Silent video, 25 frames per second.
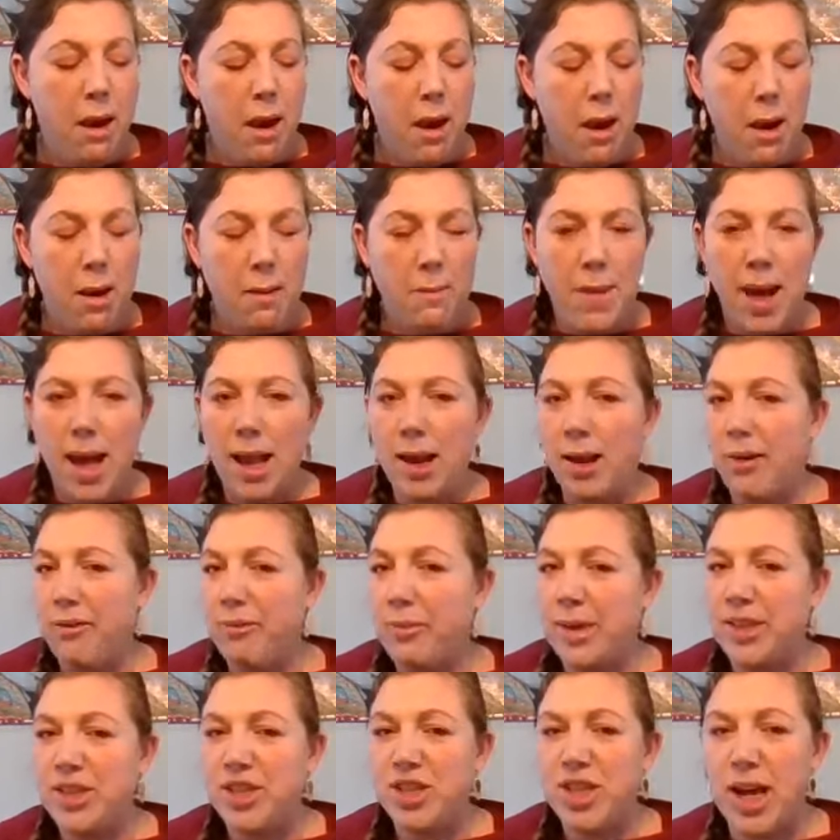I love
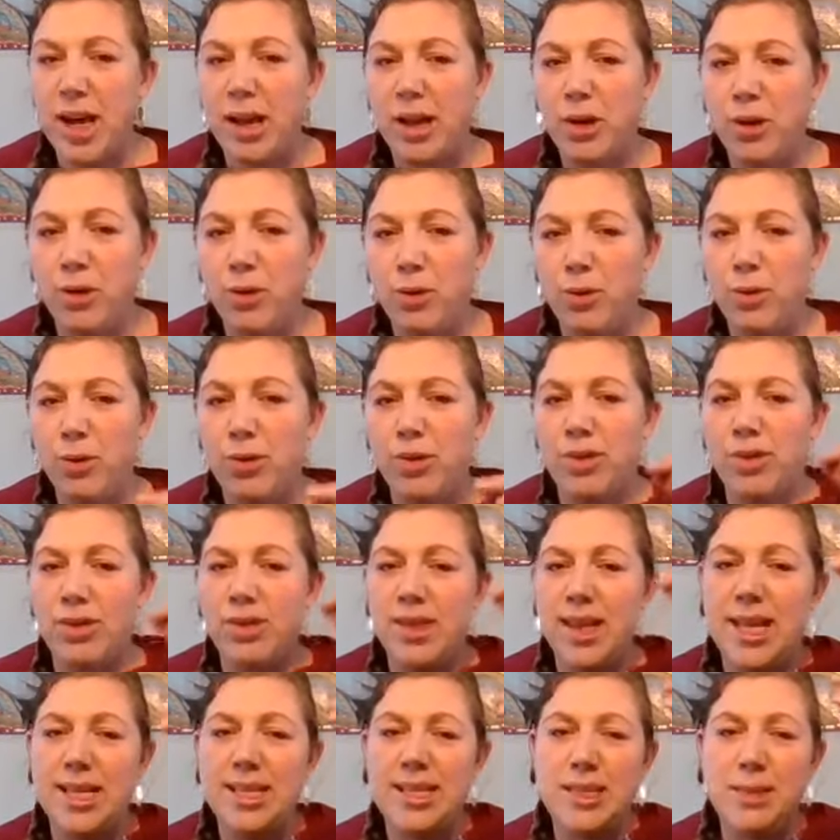my Chaigu.
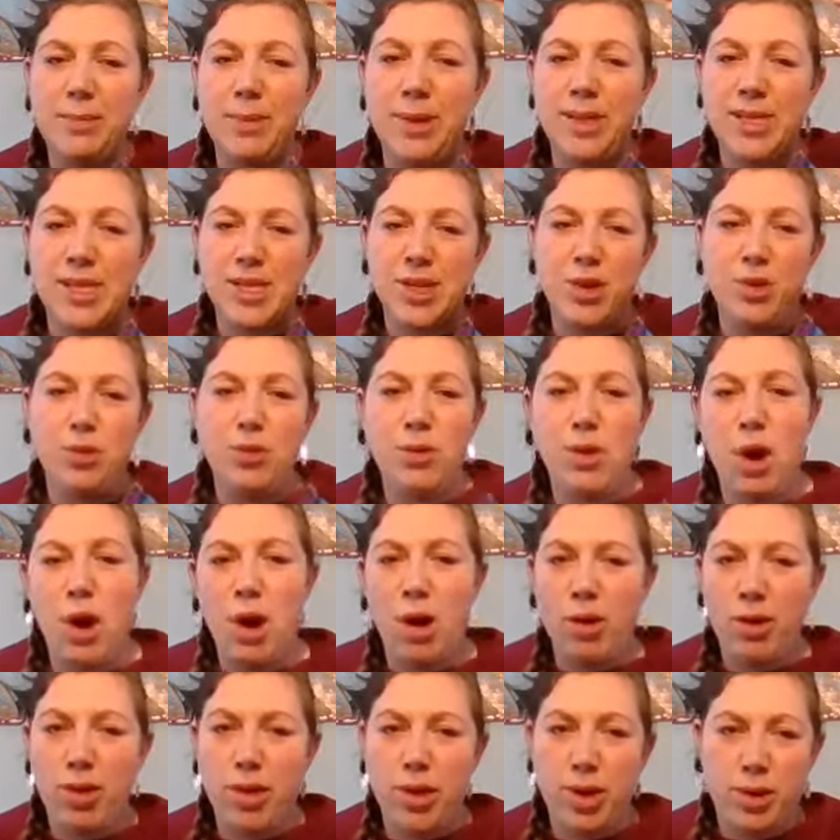It's a bit too
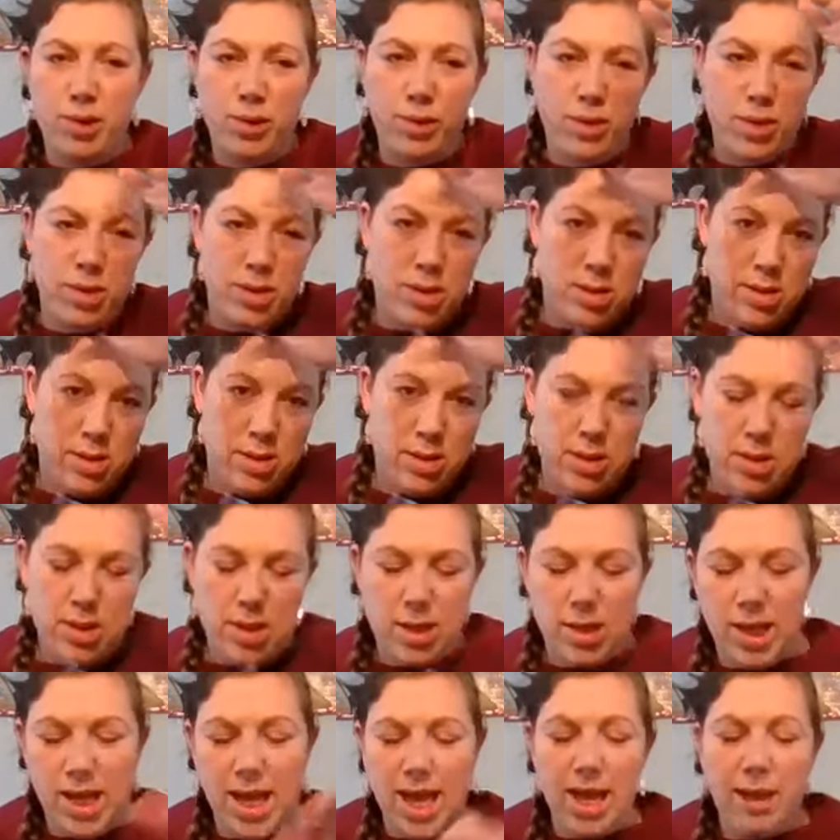long though,
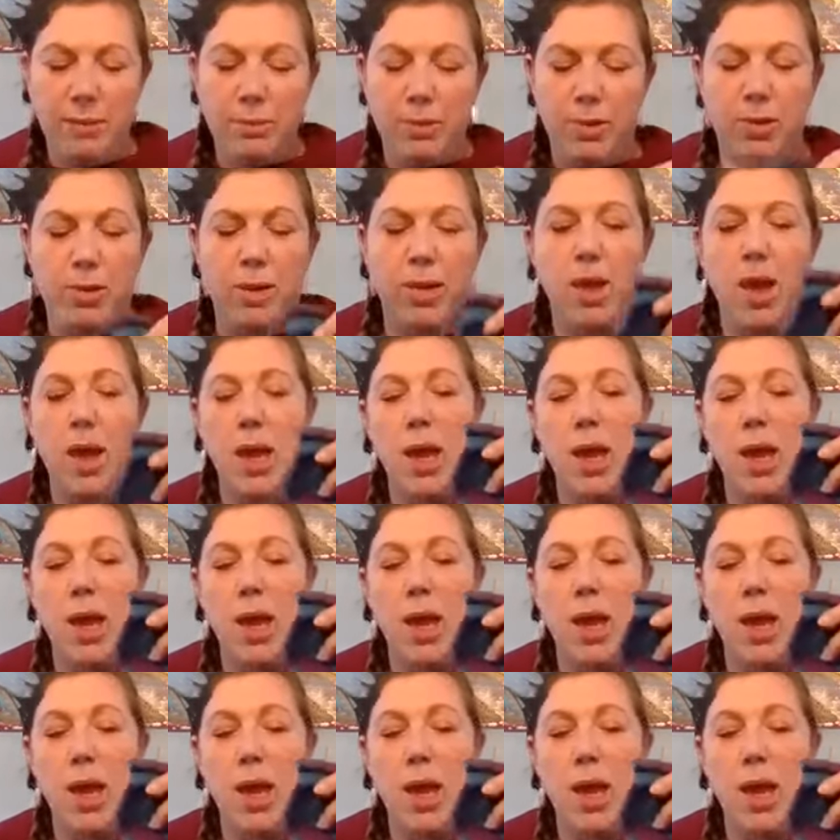the cable.